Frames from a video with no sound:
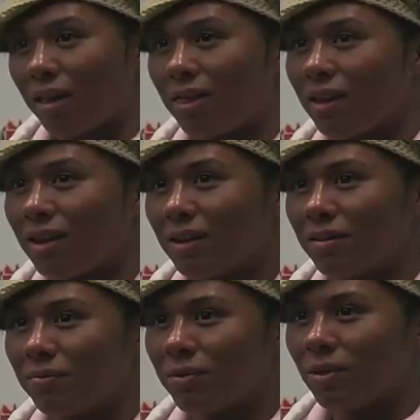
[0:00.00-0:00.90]
think
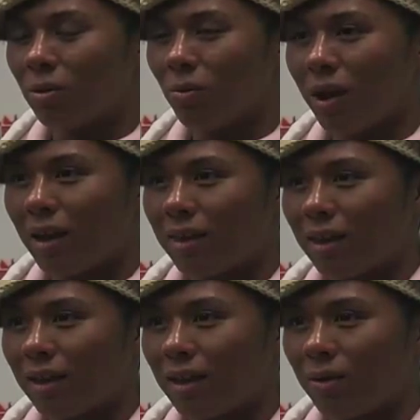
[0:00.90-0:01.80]
the way
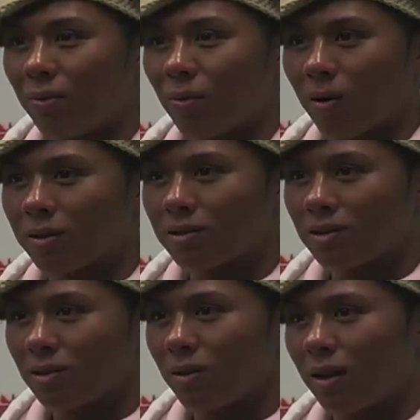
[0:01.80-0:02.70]
that it works
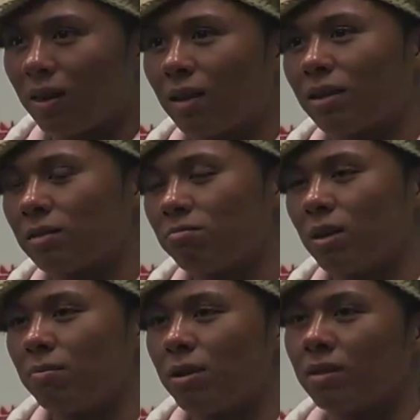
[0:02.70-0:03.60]
too, and I think this
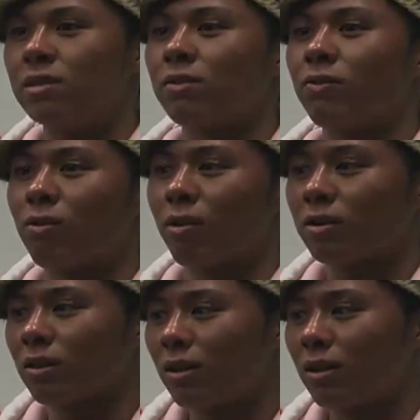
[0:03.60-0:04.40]
may be a different